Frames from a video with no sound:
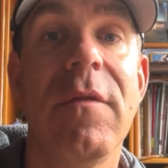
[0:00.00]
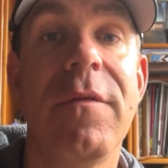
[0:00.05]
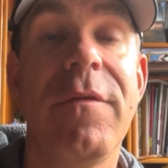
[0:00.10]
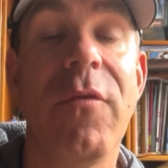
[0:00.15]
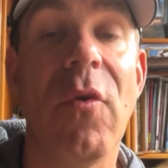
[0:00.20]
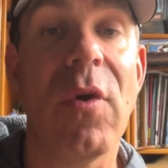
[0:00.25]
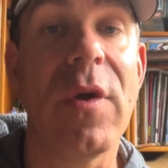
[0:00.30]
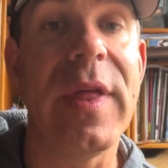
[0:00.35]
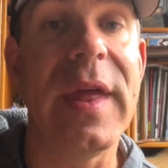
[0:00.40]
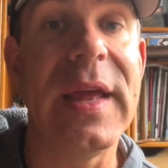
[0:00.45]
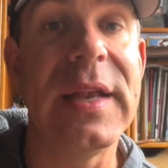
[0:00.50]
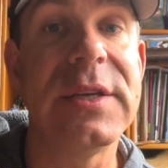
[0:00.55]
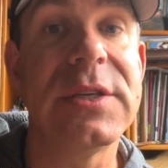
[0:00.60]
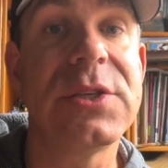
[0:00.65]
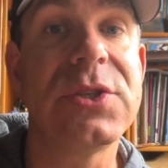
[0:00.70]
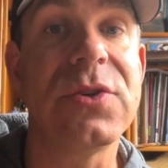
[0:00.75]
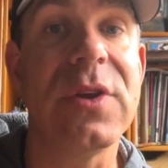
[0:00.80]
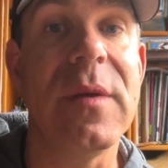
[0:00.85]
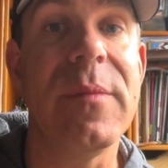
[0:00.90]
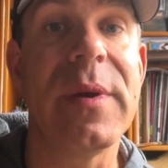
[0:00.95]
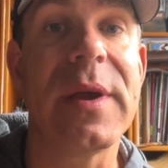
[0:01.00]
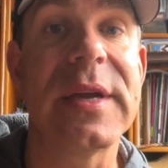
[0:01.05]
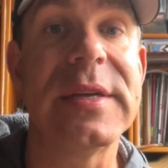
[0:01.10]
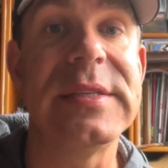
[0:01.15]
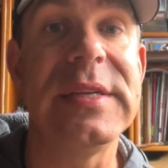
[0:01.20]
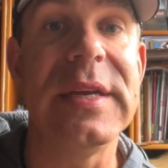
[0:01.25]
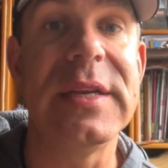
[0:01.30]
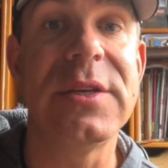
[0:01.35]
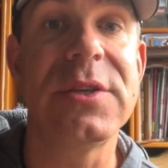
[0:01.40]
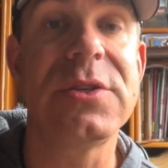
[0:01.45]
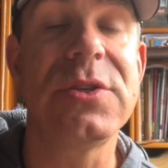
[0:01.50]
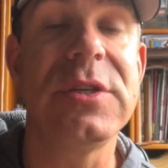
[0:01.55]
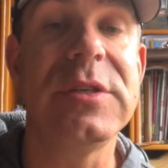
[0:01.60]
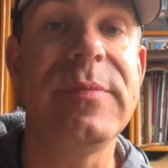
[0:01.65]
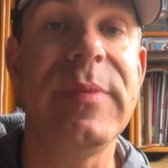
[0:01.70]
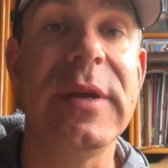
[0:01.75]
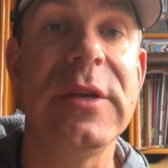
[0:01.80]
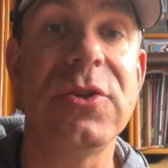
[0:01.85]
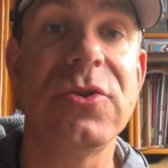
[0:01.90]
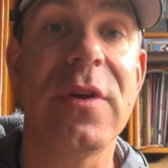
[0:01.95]
for the industry because the industry is
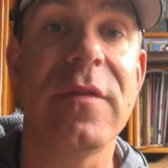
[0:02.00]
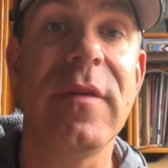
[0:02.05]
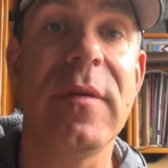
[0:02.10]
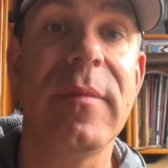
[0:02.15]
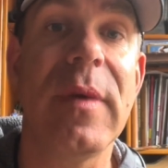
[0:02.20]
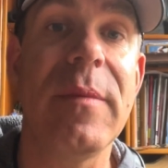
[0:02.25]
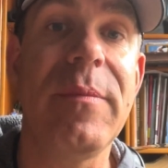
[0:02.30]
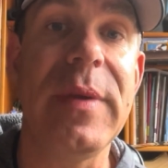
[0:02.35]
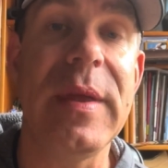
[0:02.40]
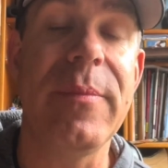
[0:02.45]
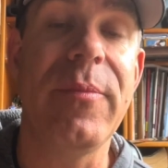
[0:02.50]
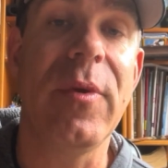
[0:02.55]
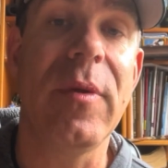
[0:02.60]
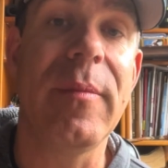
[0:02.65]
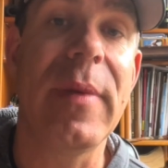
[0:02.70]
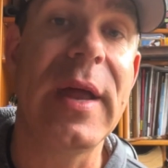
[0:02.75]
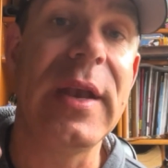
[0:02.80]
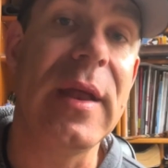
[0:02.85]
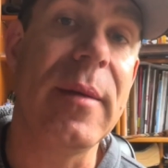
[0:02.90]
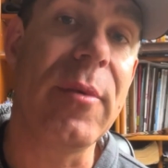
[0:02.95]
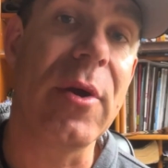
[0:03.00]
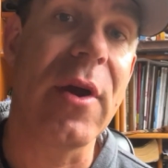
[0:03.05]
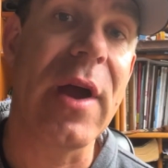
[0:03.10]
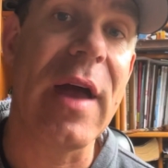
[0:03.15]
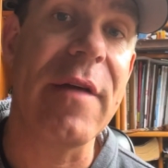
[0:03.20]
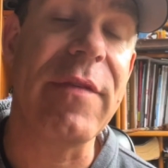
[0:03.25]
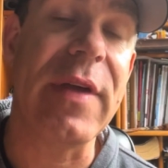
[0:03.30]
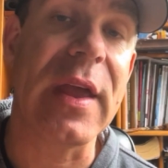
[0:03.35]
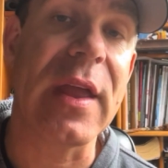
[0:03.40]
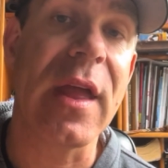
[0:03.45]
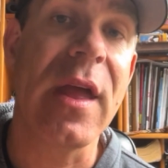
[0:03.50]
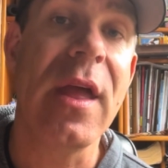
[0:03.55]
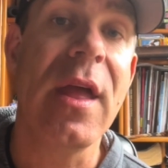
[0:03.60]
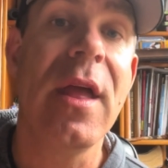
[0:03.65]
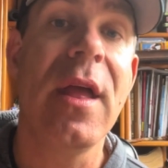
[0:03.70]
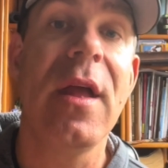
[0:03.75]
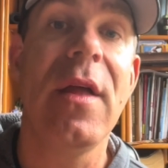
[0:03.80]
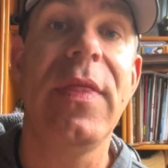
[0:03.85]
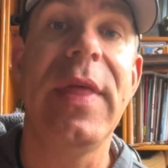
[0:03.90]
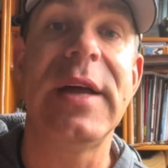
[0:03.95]
being driven by people in my demographic.
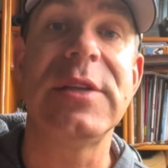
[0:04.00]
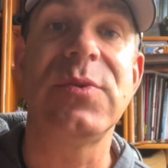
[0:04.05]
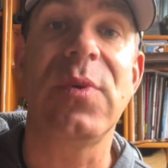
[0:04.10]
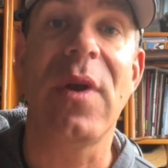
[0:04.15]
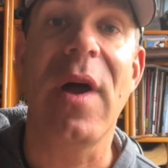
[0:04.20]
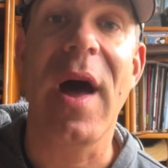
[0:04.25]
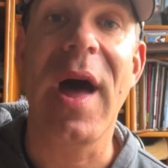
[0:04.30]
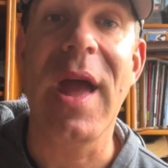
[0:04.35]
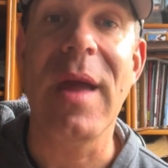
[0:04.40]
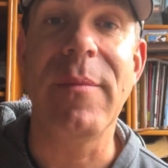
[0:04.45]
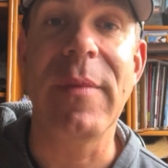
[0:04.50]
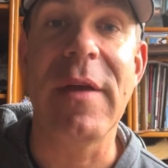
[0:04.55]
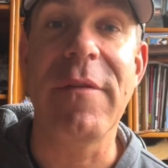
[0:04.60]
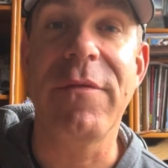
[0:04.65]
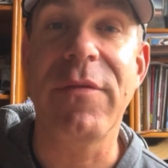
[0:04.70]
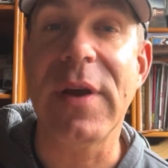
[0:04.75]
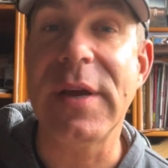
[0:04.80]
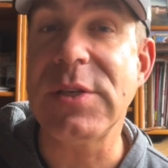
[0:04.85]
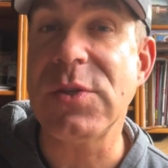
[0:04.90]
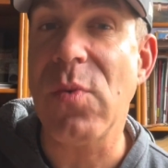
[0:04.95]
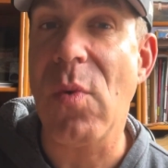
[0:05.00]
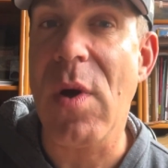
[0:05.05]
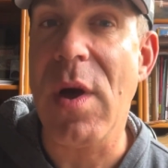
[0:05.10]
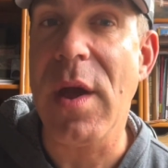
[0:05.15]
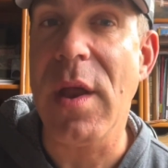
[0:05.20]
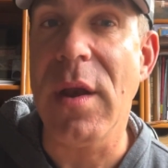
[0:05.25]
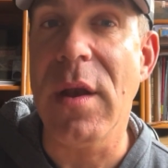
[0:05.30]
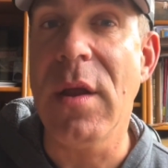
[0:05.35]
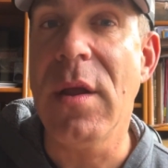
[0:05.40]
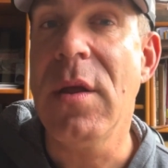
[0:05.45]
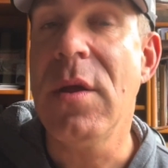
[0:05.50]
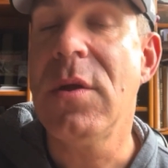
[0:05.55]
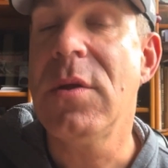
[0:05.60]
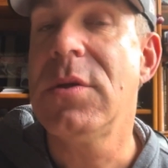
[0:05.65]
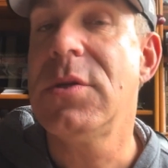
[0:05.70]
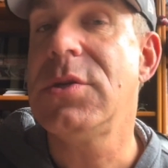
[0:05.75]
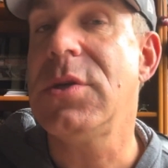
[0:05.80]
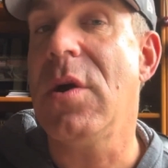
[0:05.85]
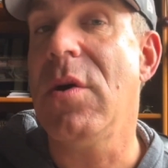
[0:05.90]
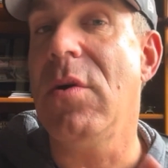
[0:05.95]
That's what I and my friends want.
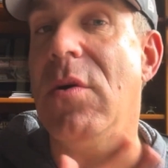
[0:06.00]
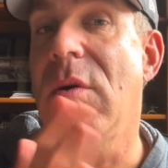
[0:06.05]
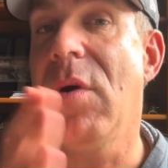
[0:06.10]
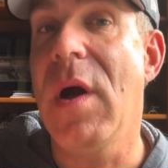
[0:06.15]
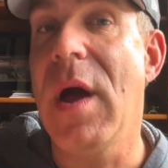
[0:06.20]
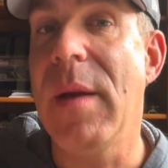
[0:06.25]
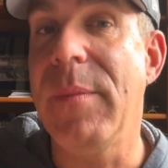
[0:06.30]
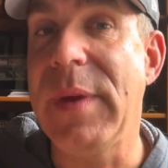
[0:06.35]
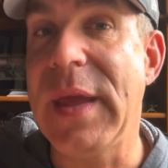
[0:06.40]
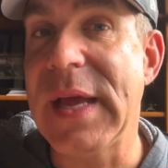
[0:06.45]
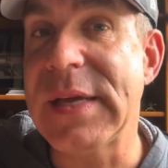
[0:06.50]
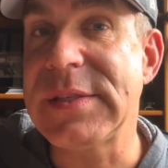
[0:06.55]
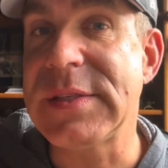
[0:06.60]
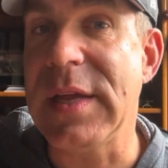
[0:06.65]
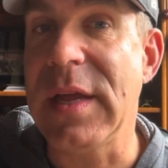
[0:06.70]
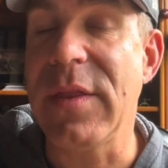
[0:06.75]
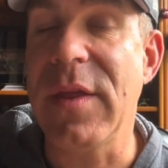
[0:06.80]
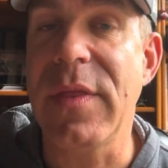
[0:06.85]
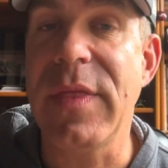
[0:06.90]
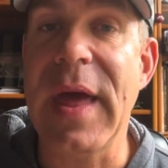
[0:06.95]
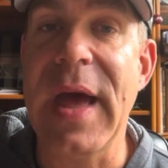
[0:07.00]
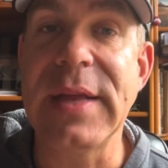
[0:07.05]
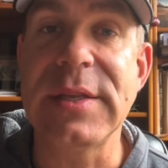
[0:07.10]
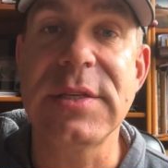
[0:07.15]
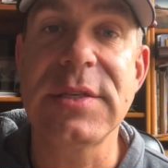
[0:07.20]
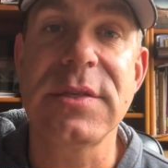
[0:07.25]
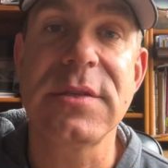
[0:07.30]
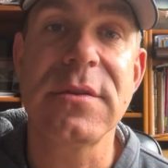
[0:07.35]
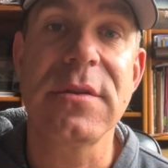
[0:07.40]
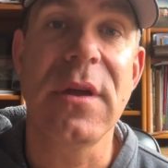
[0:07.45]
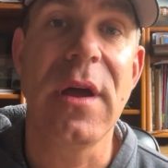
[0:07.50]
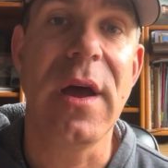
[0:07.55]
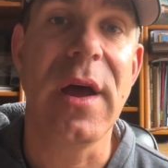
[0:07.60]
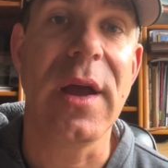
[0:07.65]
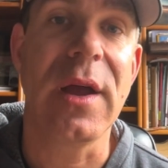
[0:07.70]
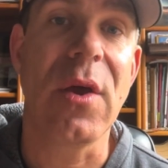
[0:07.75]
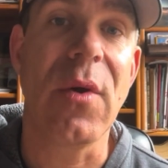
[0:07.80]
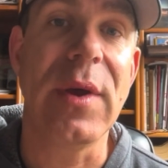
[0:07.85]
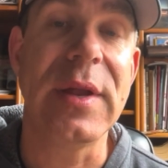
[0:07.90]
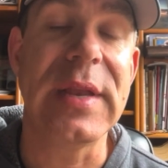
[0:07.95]
So I'm guessing that that's uh,
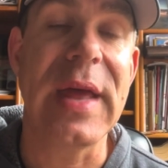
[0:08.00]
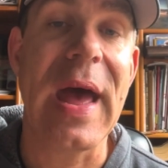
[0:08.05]
going to